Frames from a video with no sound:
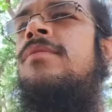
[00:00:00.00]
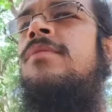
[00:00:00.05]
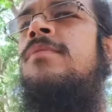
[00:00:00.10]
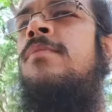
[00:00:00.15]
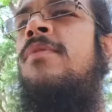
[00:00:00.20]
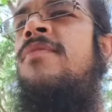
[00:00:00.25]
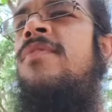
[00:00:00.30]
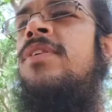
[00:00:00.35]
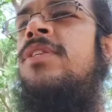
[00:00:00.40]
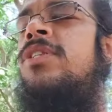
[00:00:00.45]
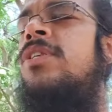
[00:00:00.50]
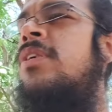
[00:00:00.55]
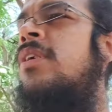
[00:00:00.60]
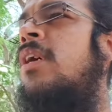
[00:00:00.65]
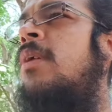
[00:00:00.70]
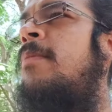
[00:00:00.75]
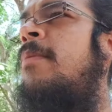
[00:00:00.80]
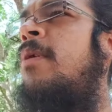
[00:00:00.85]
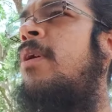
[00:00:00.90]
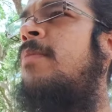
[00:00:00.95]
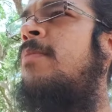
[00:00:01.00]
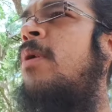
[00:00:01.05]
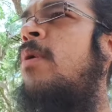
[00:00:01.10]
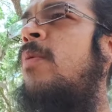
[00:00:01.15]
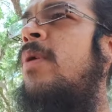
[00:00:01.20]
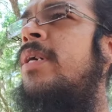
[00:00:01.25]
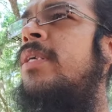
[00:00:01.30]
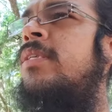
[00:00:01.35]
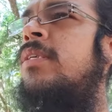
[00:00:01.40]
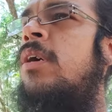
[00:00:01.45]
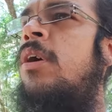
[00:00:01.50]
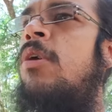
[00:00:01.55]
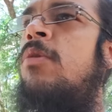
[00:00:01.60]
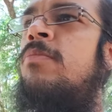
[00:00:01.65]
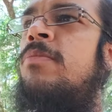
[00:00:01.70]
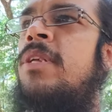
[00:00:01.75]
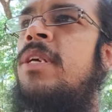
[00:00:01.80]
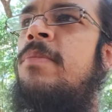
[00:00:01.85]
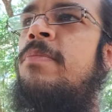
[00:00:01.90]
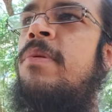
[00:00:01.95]
I'm eventually gonna make my way to
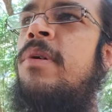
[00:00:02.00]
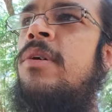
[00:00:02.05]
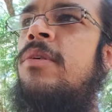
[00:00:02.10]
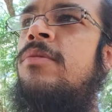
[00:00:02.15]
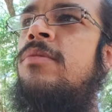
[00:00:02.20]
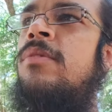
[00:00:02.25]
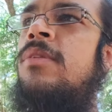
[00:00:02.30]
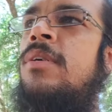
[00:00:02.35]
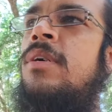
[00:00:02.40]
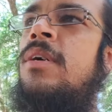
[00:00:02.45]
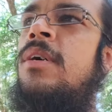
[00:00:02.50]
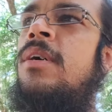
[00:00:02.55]
Home Depot.